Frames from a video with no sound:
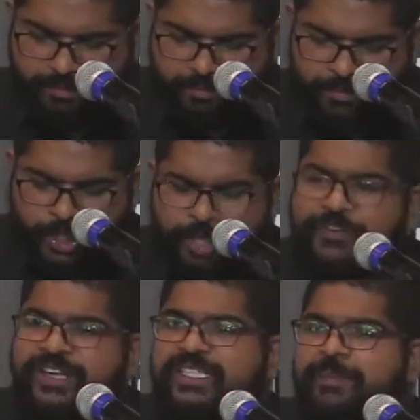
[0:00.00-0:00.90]
You know,
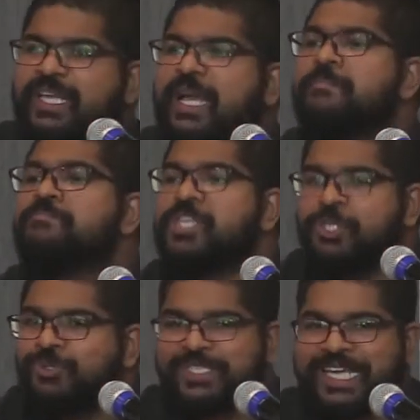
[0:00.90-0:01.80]
friends, something
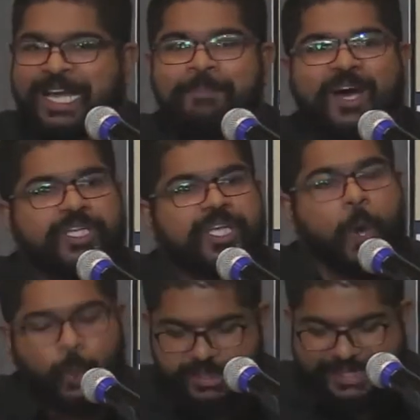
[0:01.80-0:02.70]
amusing about the
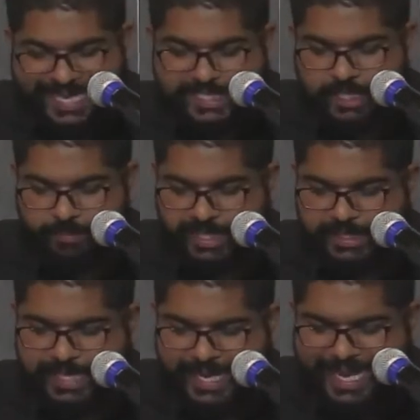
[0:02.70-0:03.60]
Old Testament is that